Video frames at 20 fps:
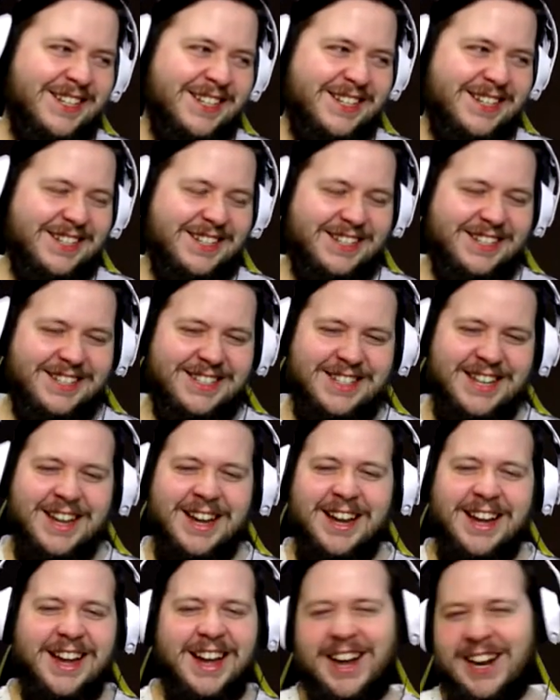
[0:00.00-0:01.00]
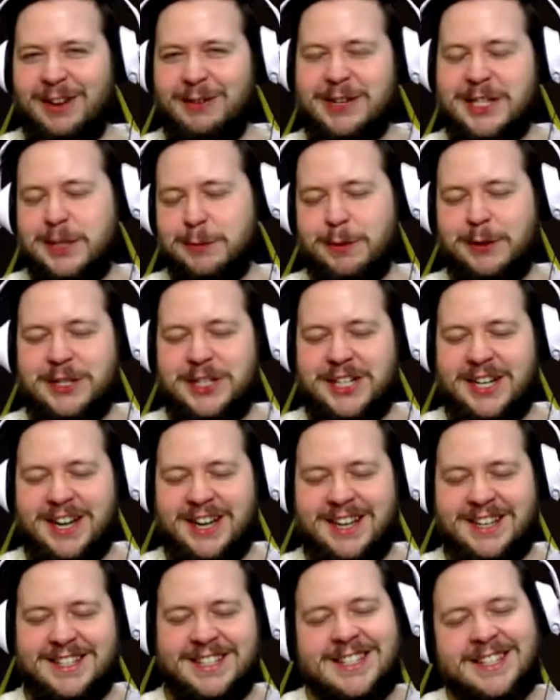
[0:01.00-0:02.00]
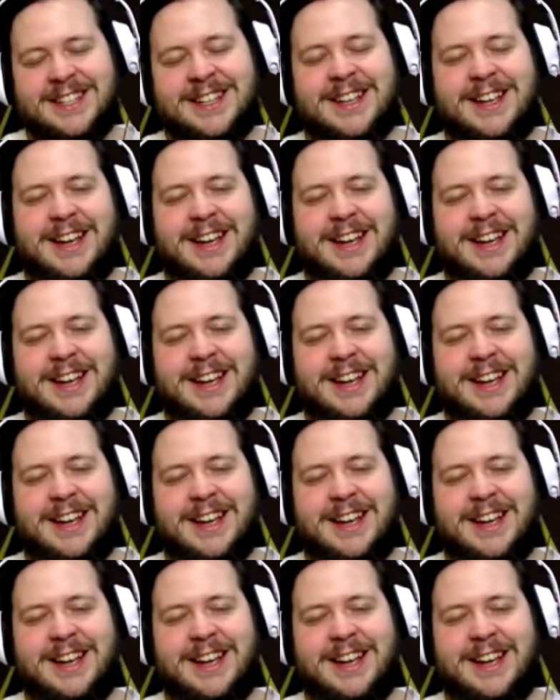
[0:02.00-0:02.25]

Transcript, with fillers: I'll always support you guys.